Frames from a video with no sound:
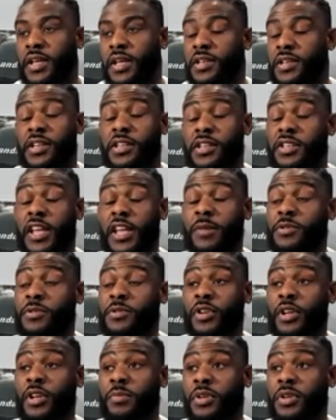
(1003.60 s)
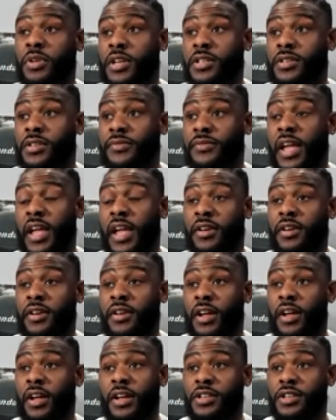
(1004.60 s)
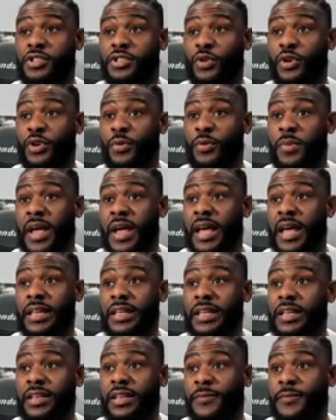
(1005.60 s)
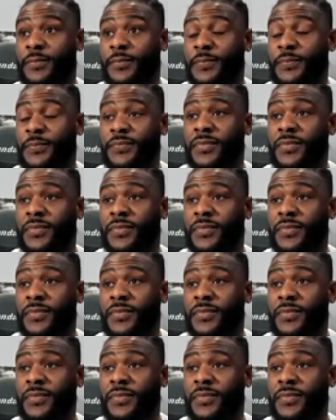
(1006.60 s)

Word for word: it, it damn sure And because of Hen, uh, sean o'malley